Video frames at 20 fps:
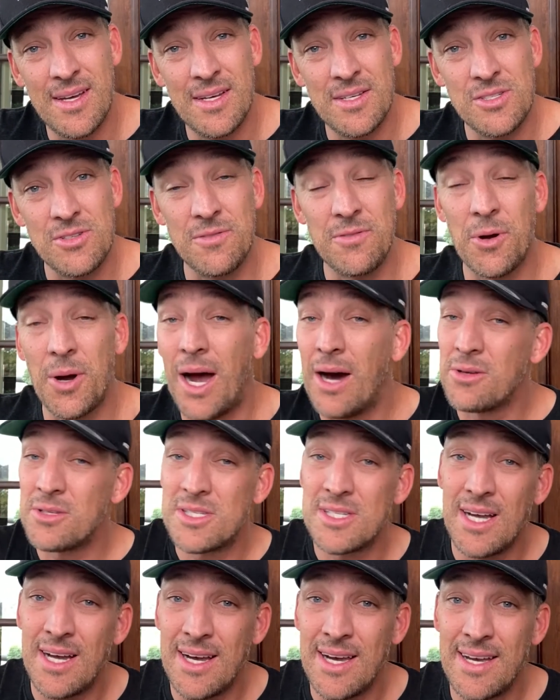So if you're
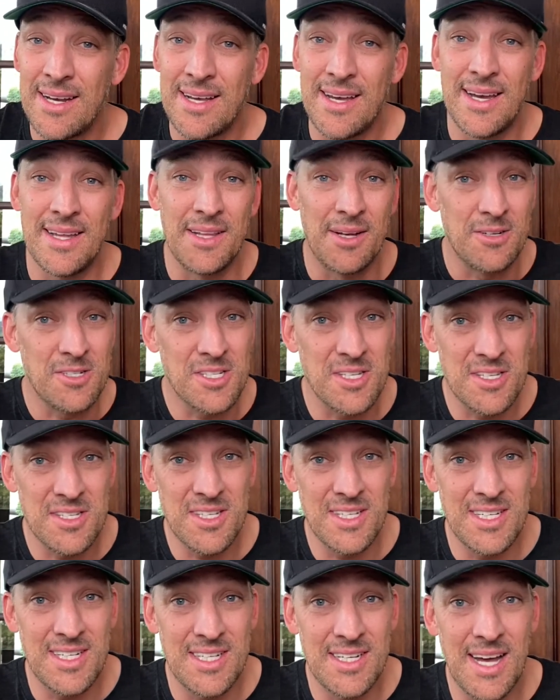outside and there's a
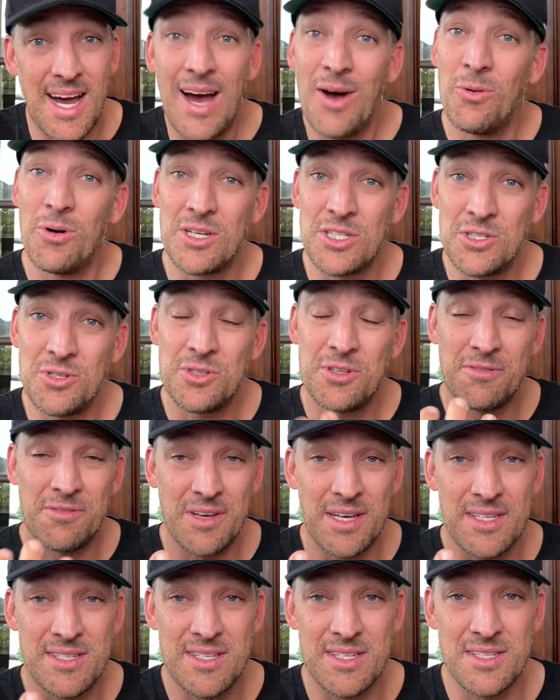sun, I want you to
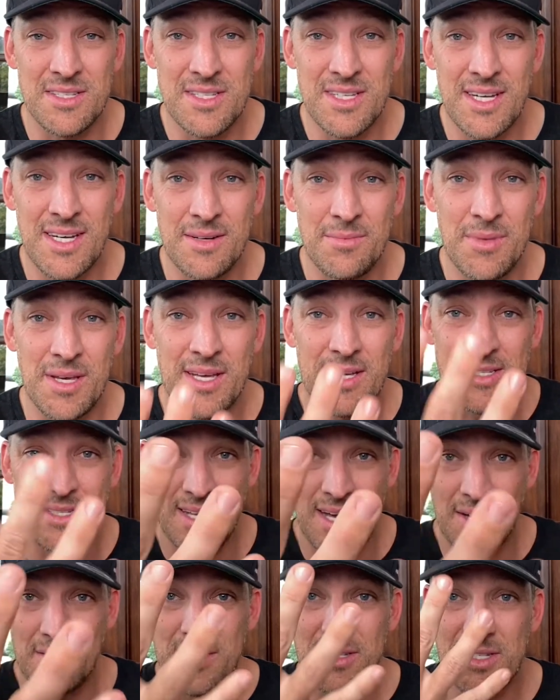face the sun because
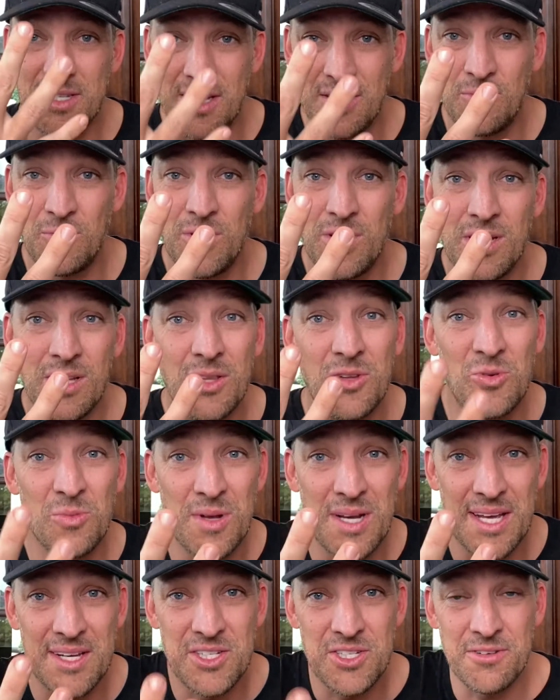now the sun will
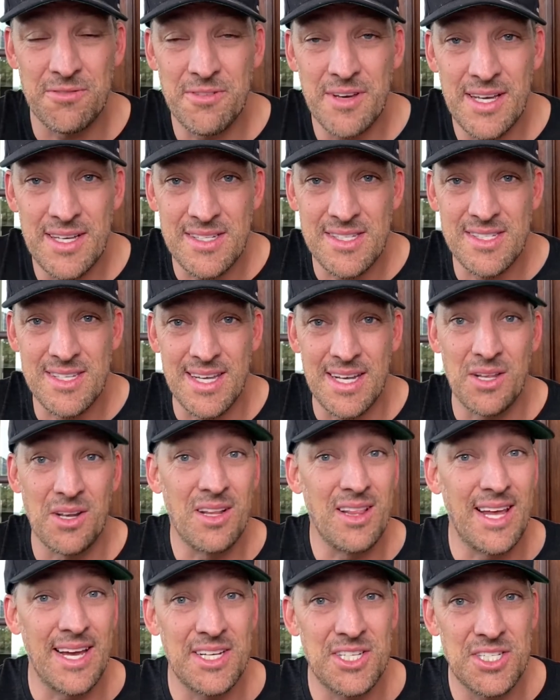illuminate your face and
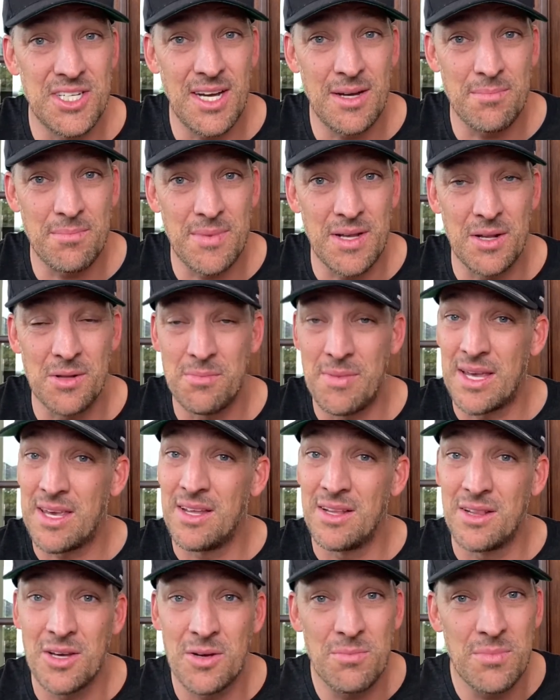it'll light you up and it'll make
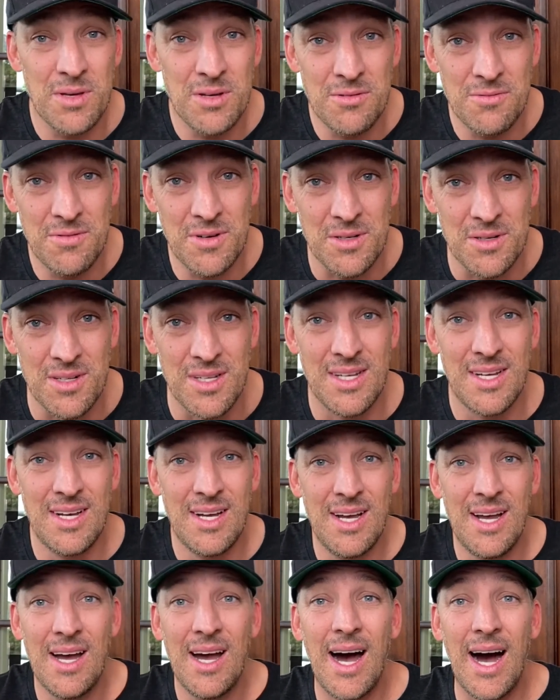you look beautiful.
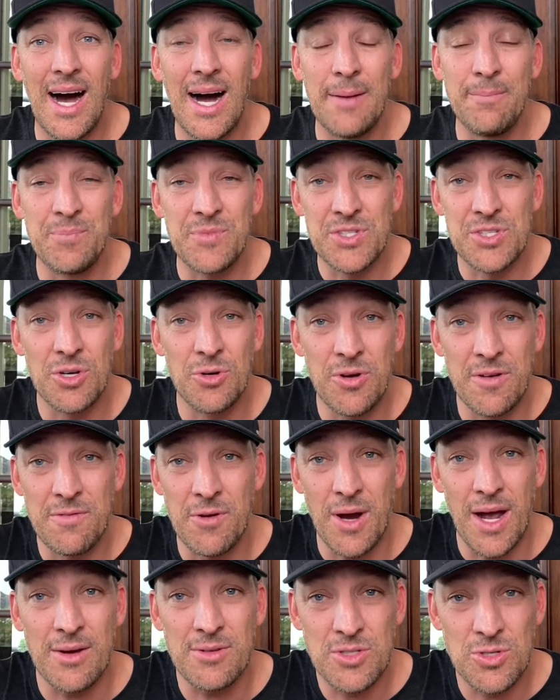Um, so if
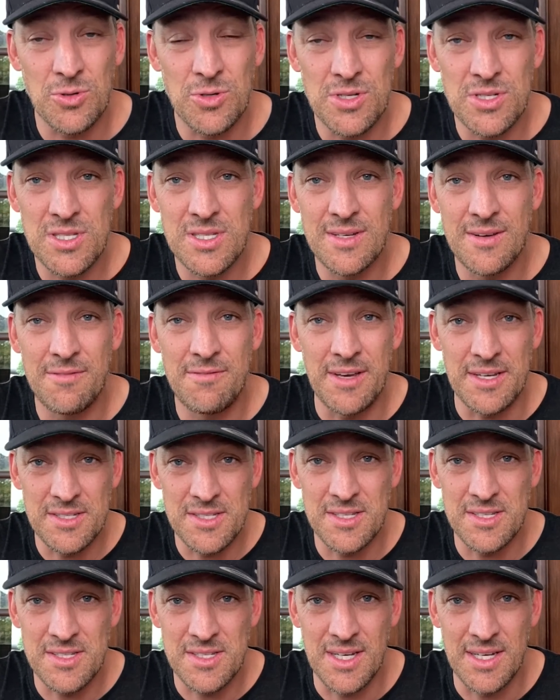you're outdoors, face
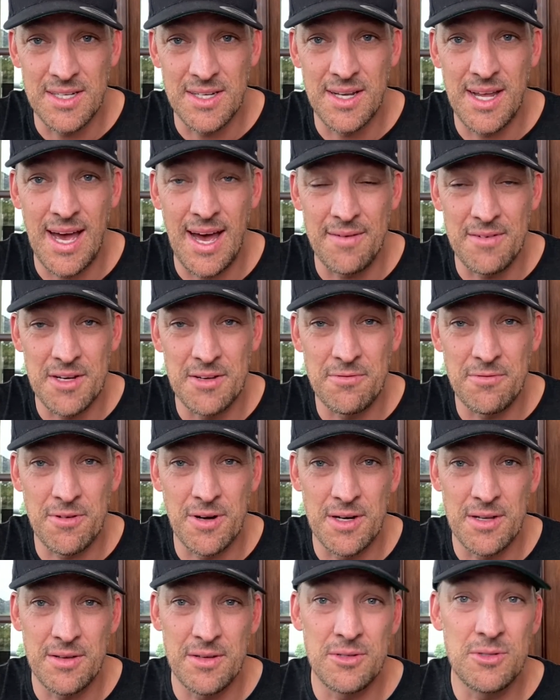the sun, have it in
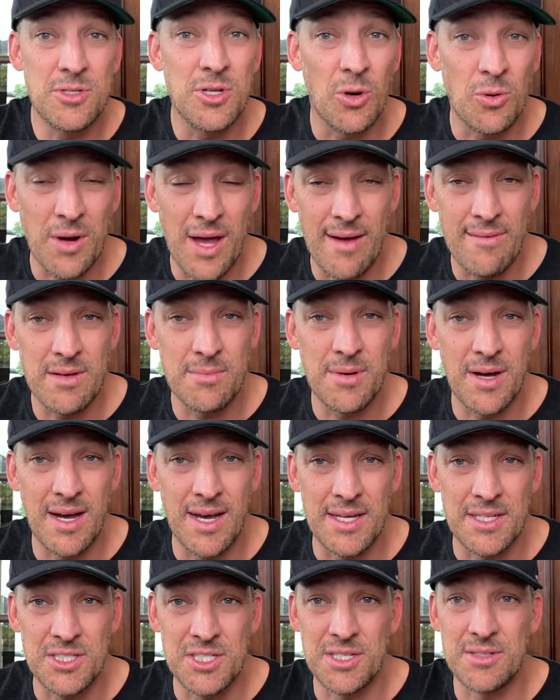front of you, don't have it
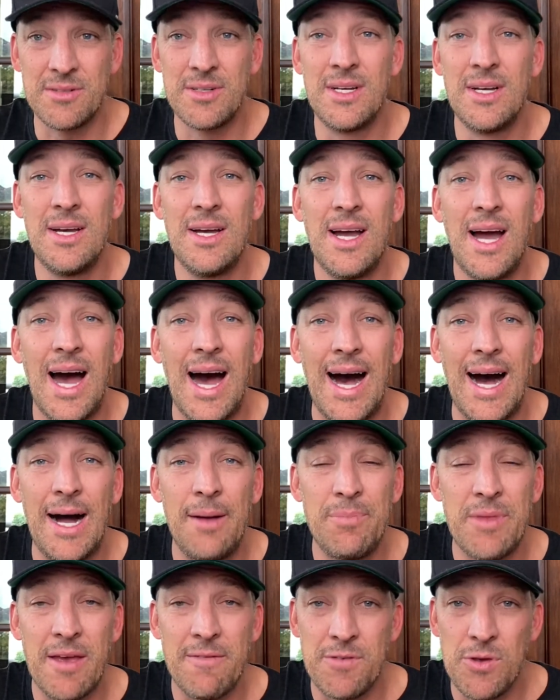behind you.
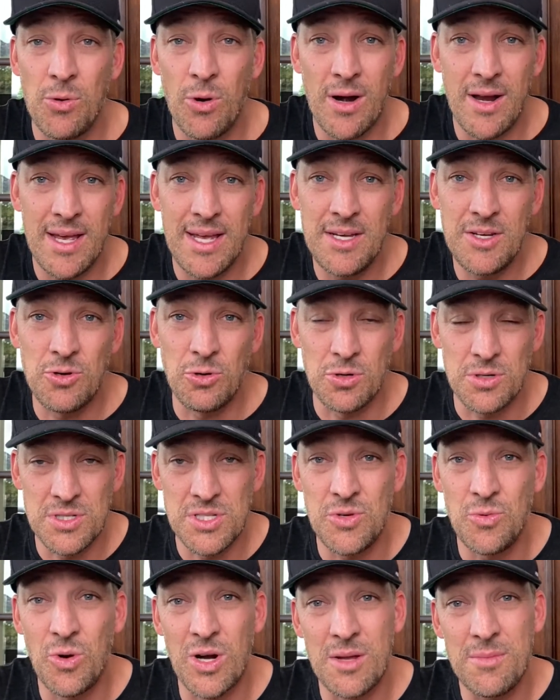Um, if you are indoors,
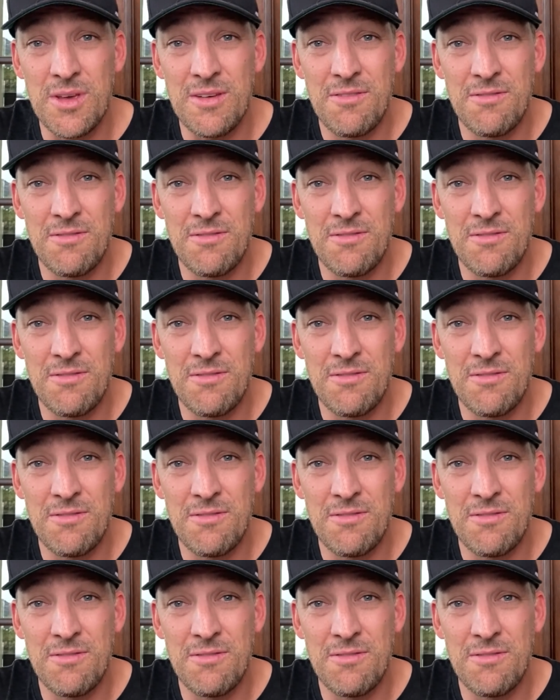you wanna be